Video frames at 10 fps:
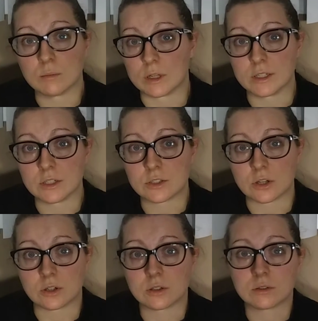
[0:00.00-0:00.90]
onions
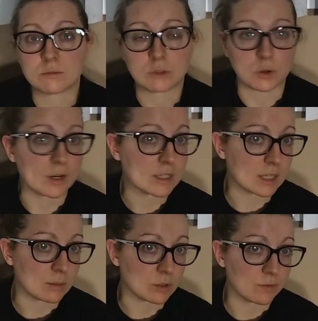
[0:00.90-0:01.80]
aren't the greatest
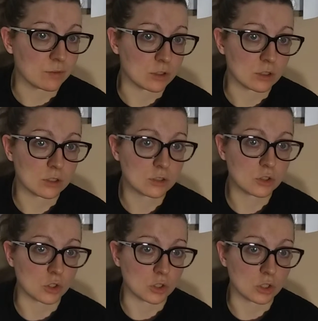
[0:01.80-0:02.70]
option for
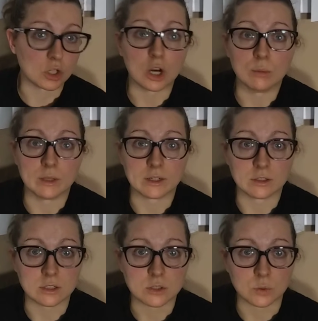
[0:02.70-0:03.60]
certain
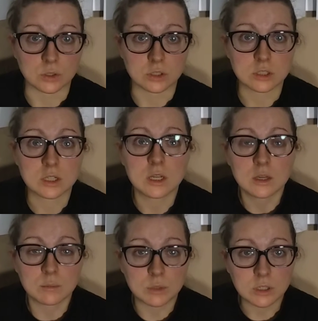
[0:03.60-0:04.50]
gallbladder disorders.
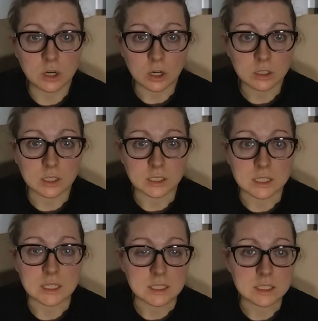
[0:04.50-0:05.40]
But garlic
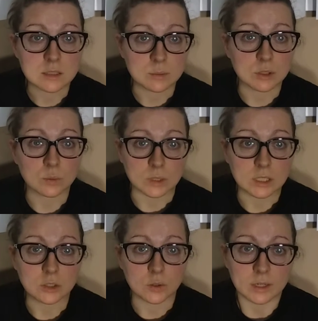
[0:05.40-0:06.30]
tends to be a
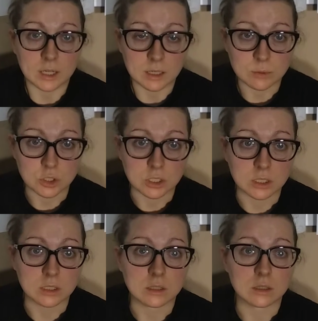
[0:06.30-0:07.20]
really great
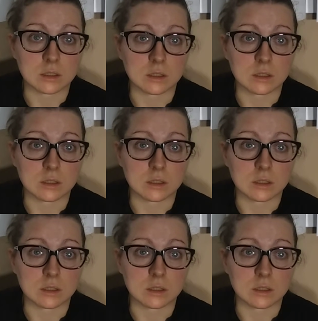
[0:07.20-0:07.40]
option